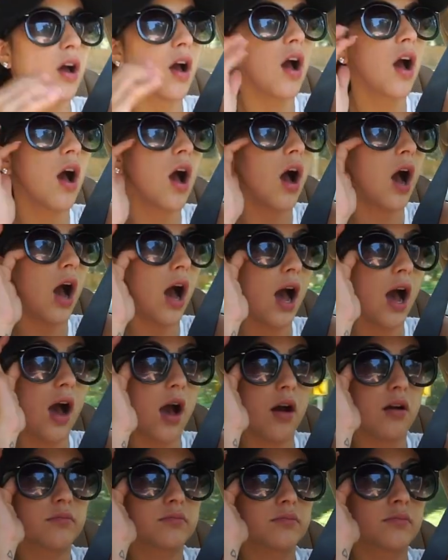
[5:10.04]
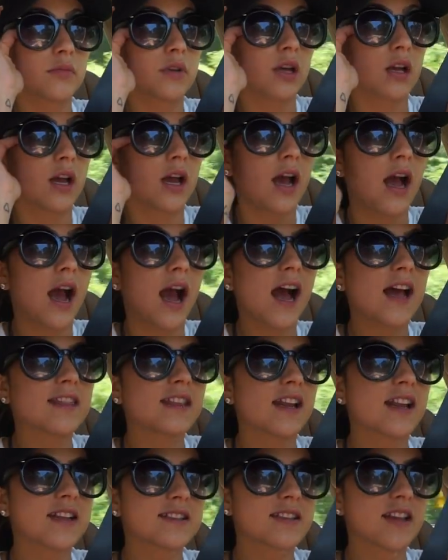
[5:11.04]
And
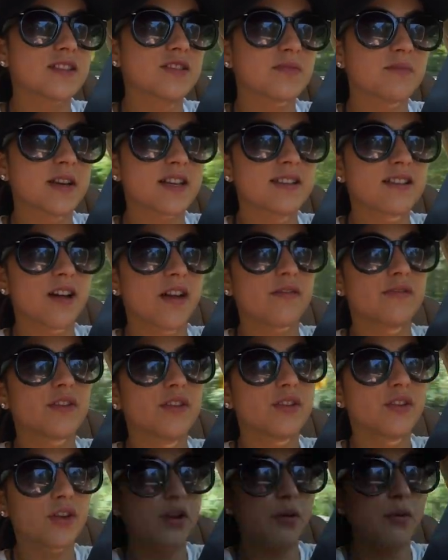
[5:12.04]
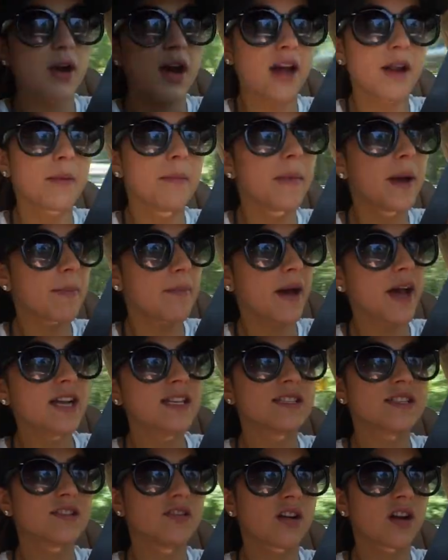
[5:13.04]
then I said to myself, you know what? My
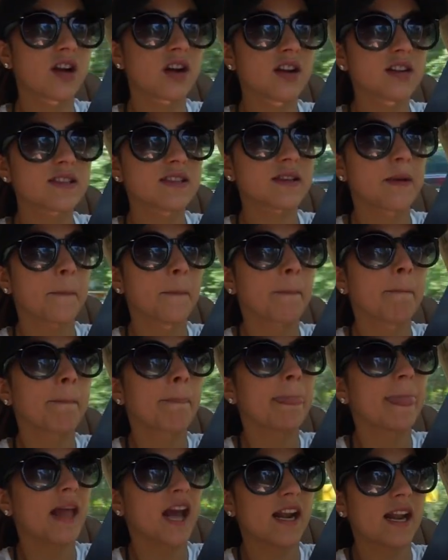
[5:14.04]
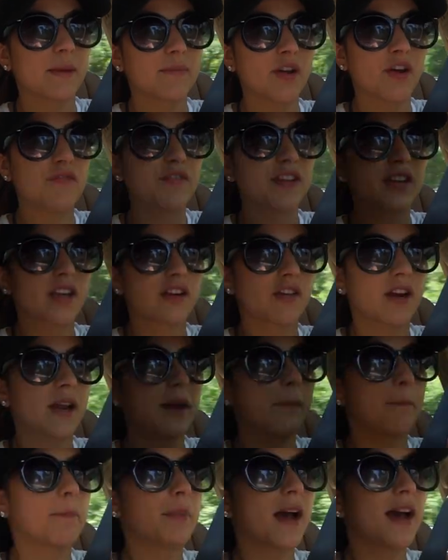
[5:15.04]
back still hurts and I'm not feeling
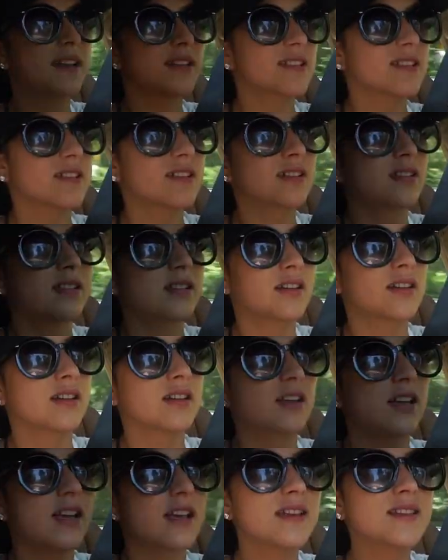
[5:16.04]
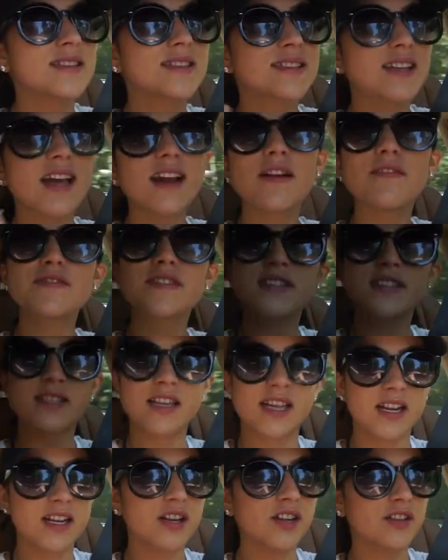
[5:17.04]
great. But instead of
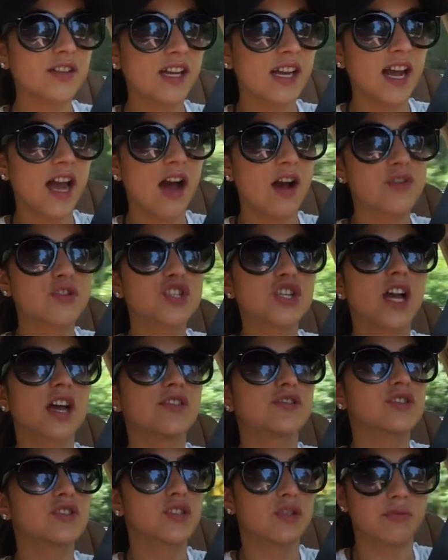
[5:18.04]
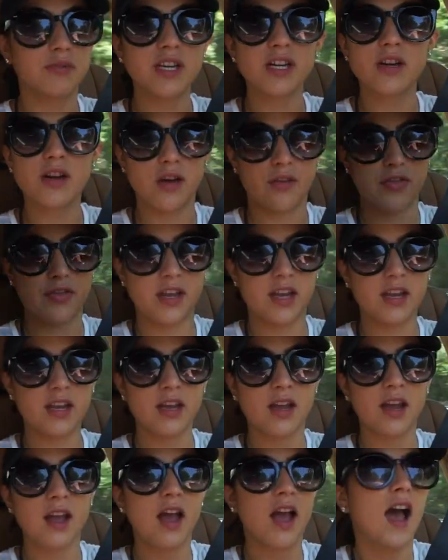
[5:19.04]
sitting on the couch and doing nothing,
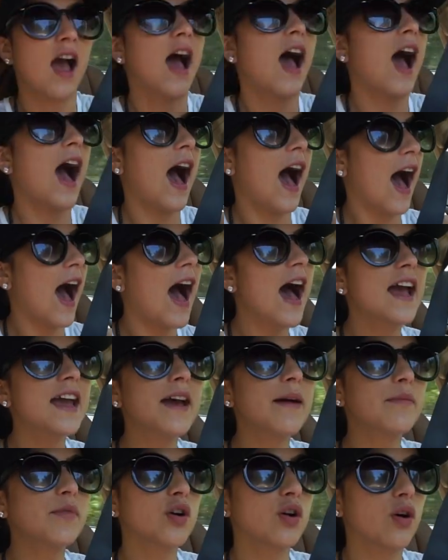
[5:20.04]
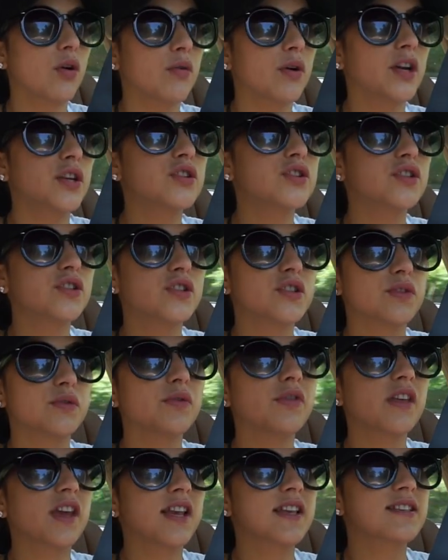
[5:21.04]
I am going to
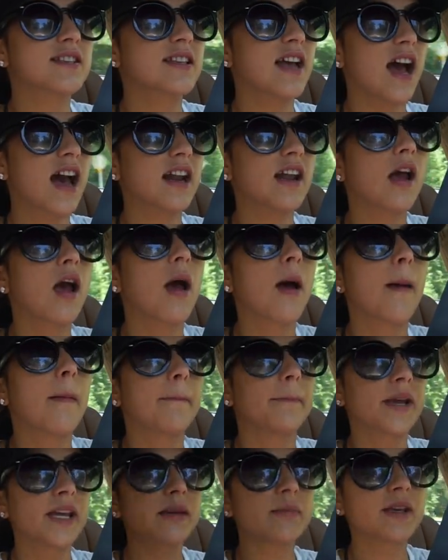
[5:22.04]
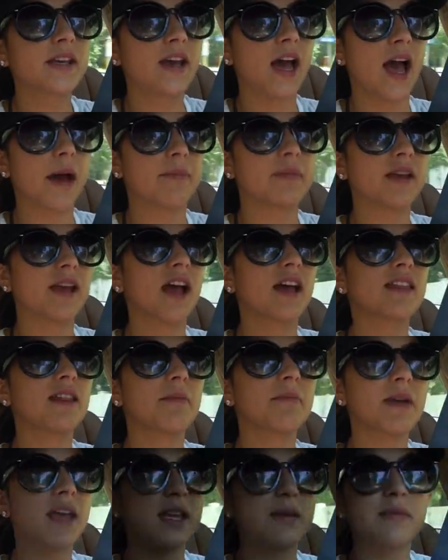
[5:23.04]
do things that make me happy and
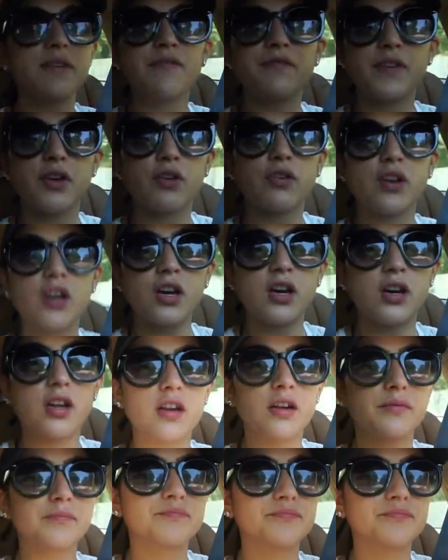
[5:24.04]
that make me feel good.